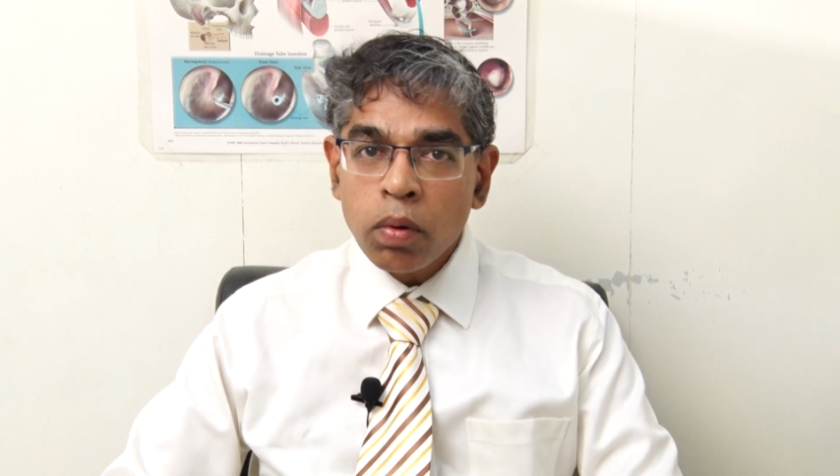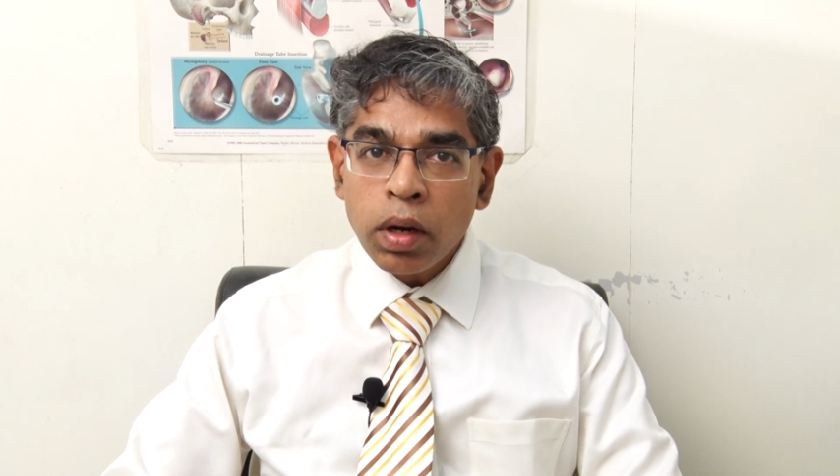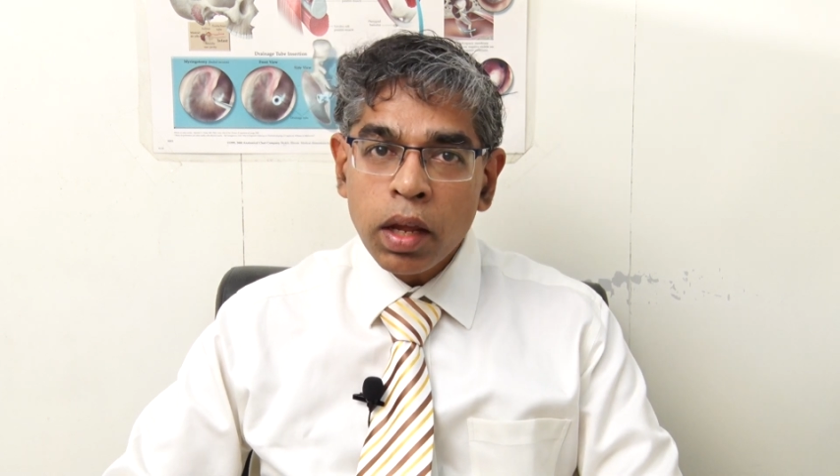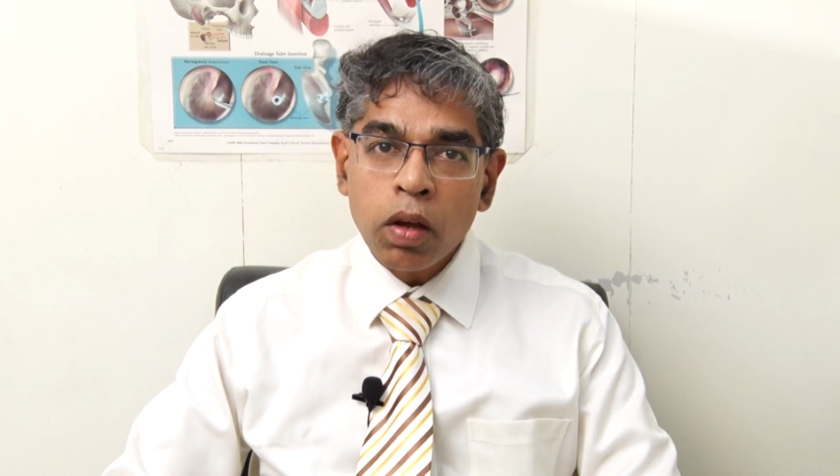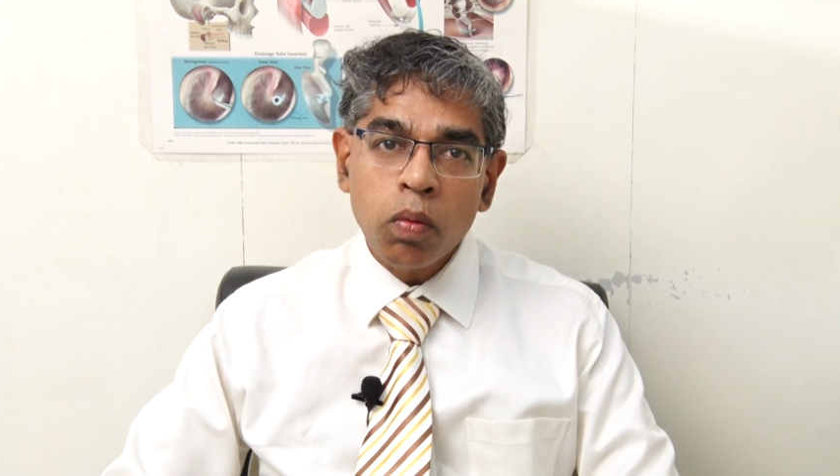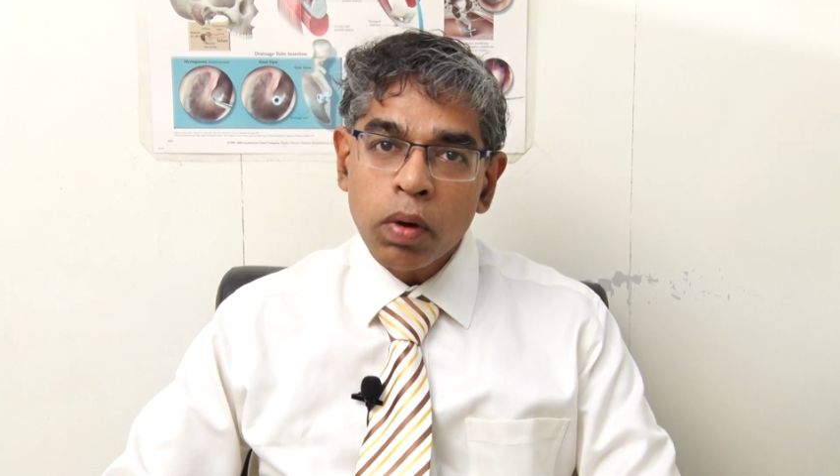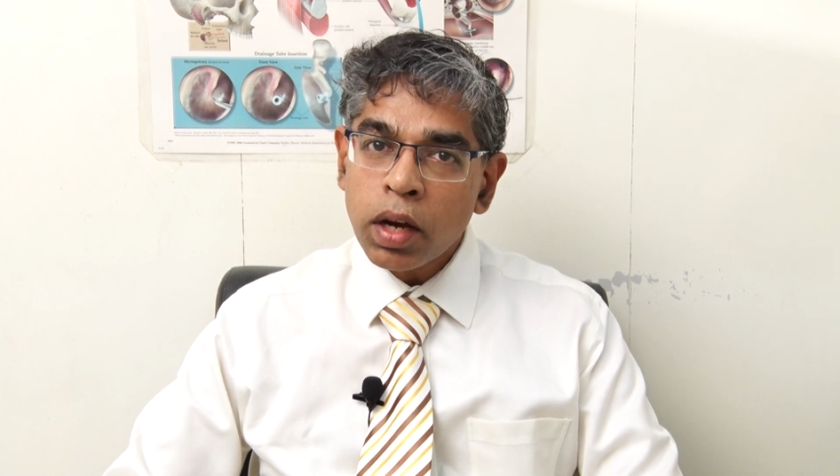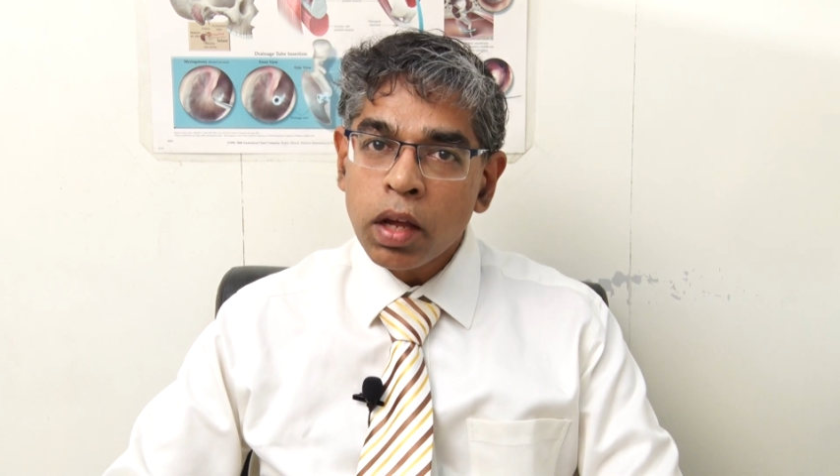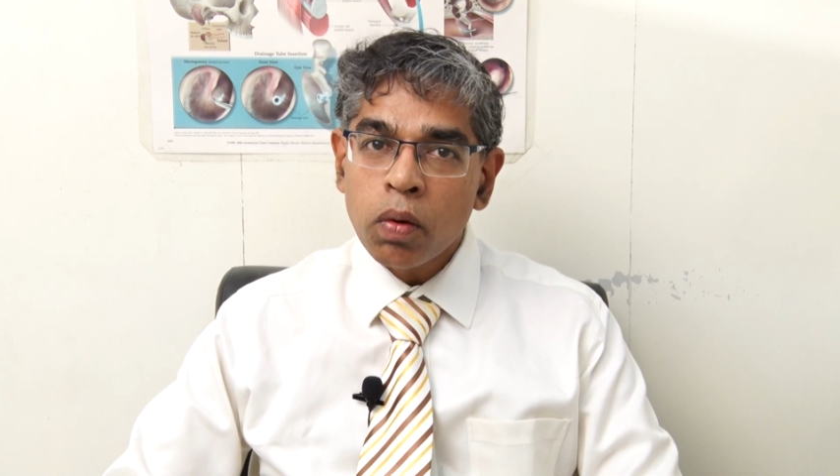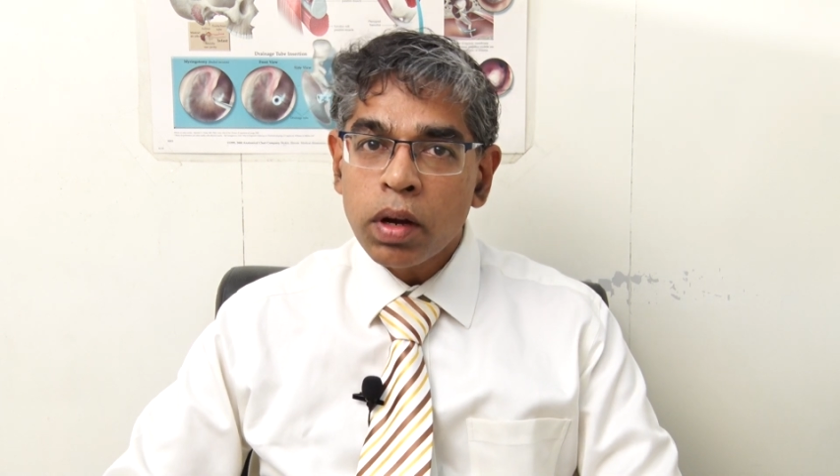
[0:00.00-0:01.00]

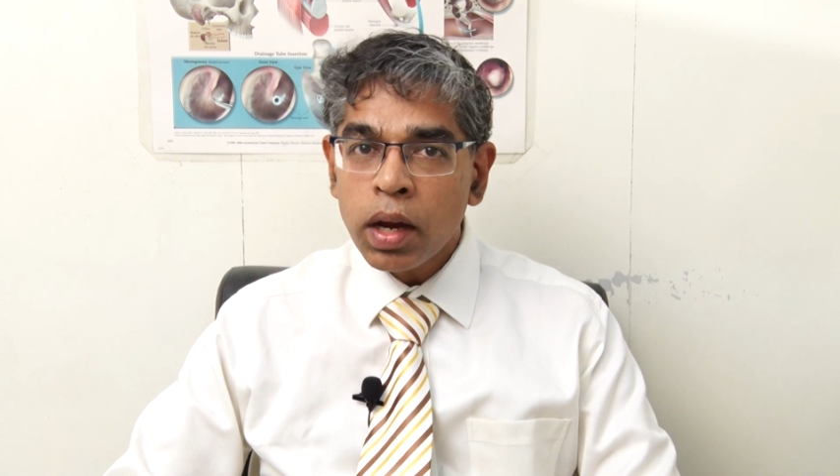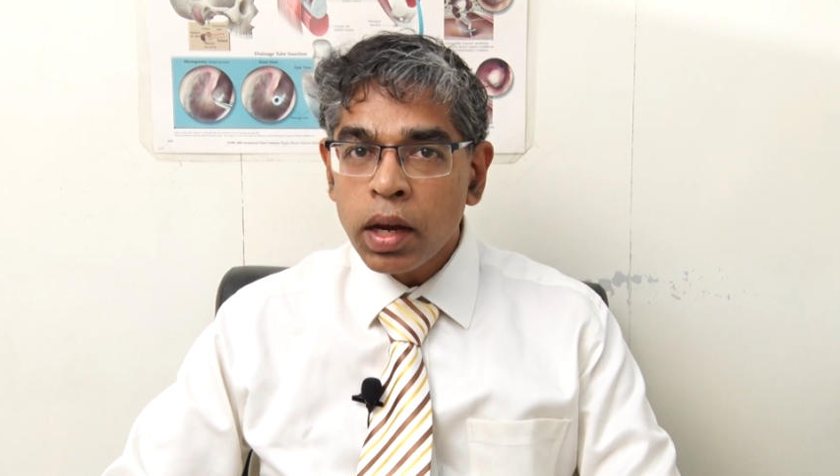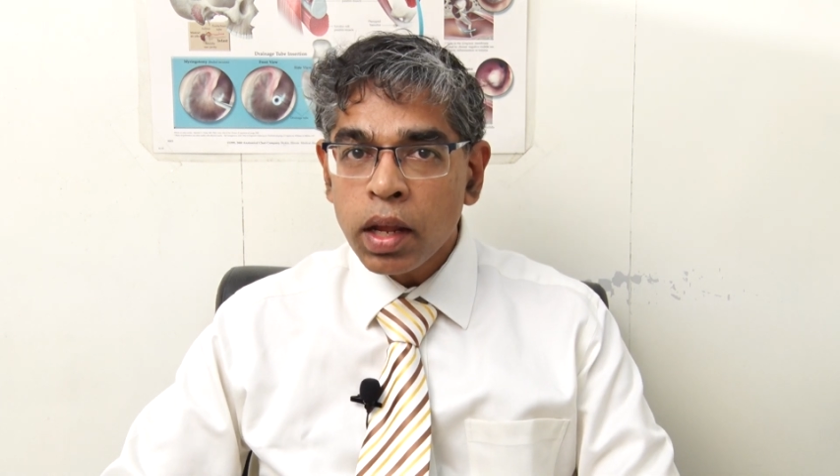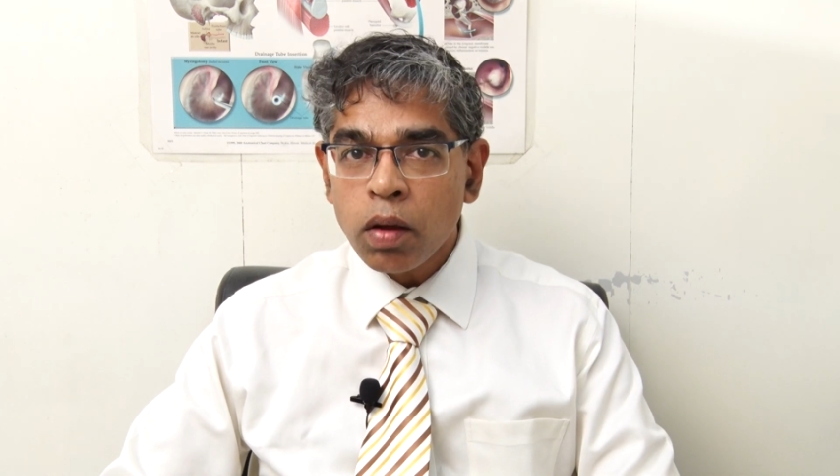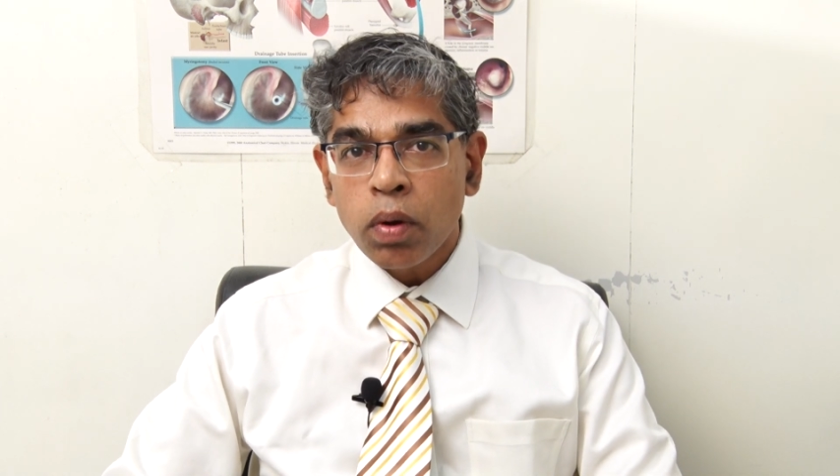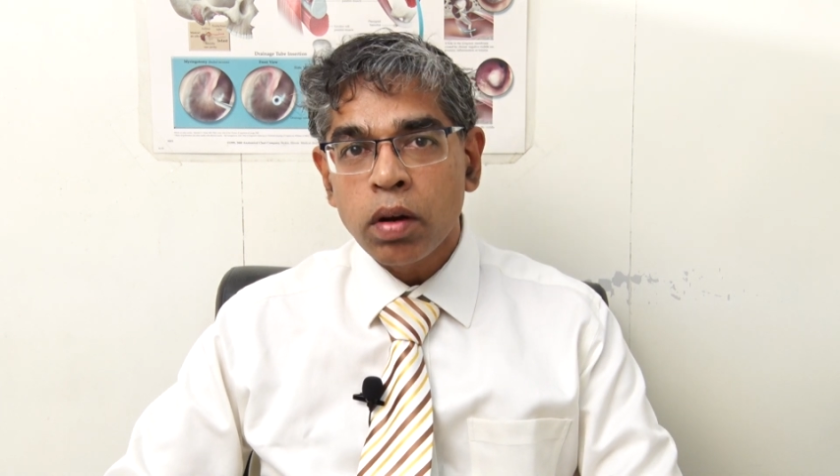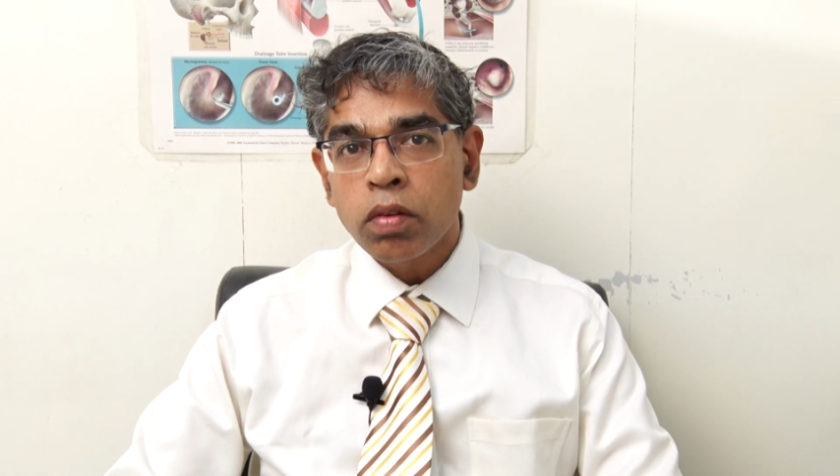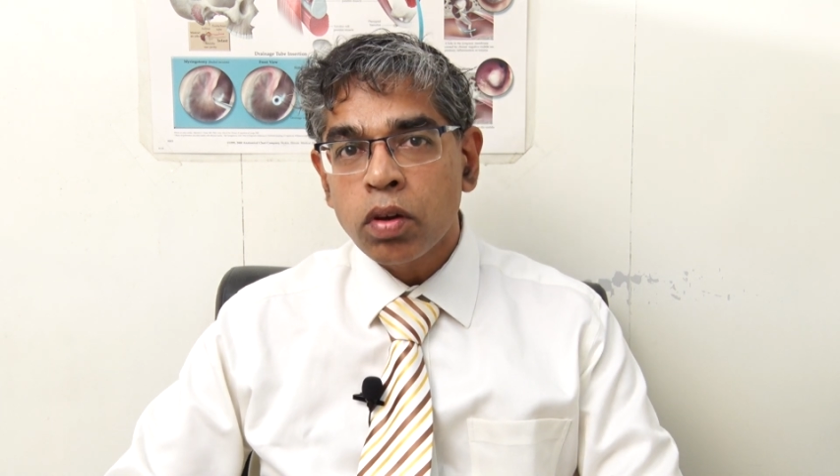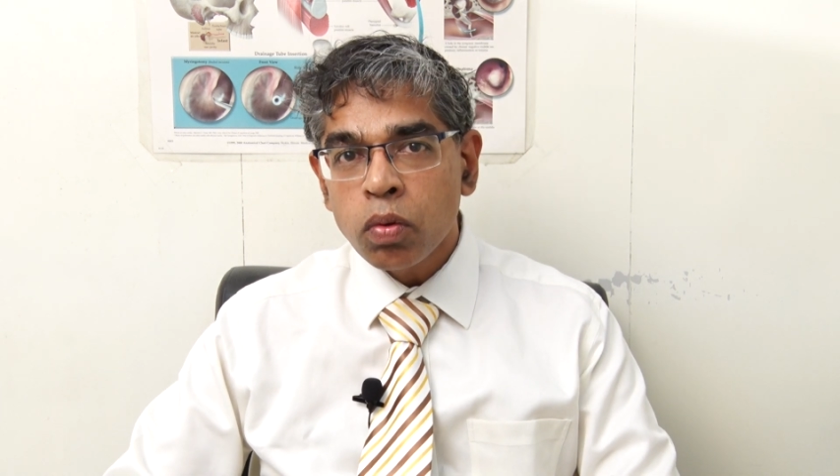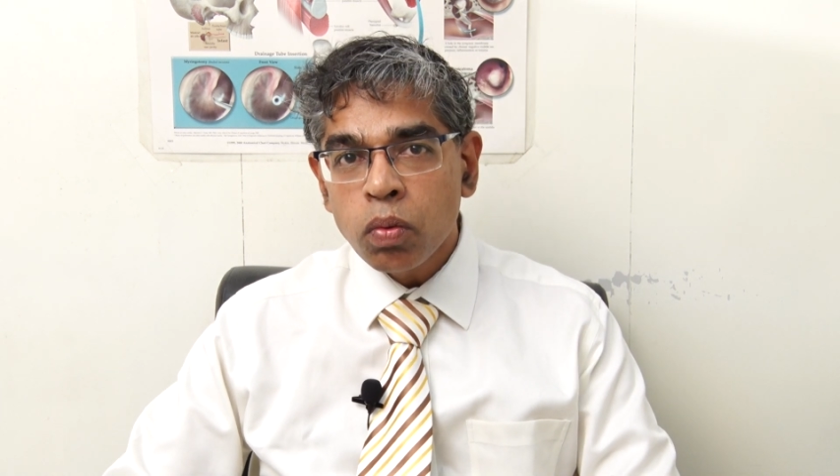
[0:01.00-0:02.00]
vertigo and headache, one of
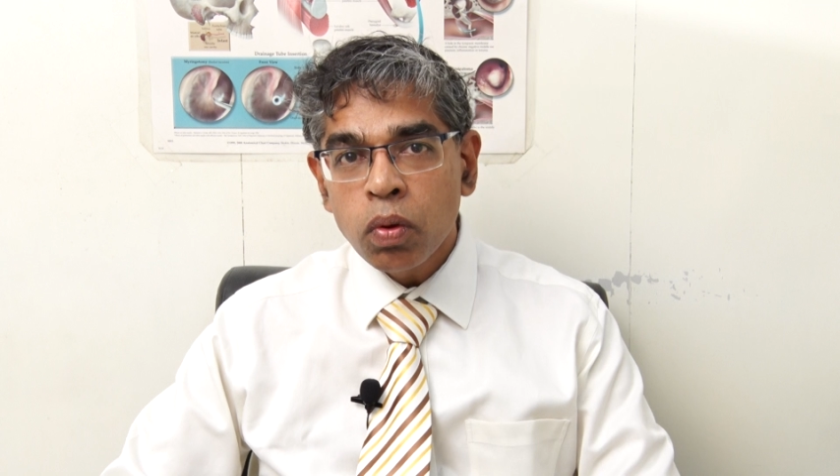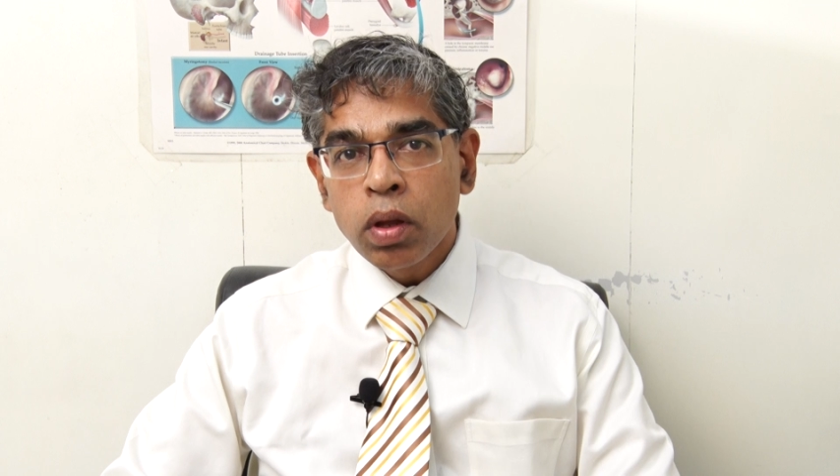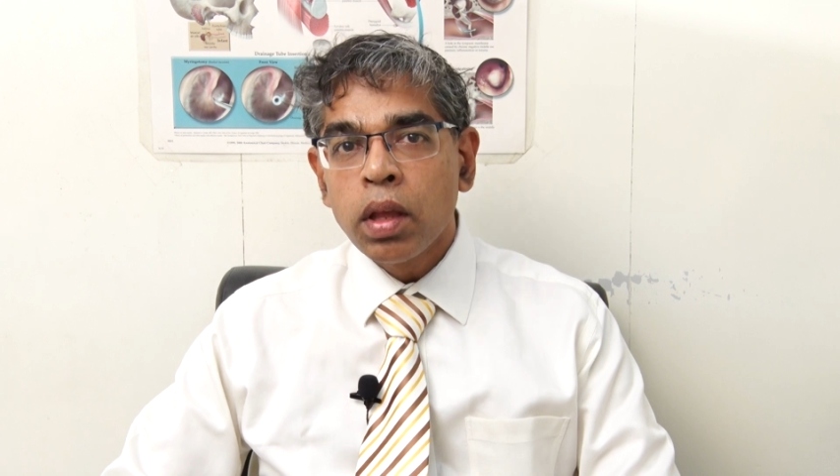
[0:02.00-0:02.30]
the two,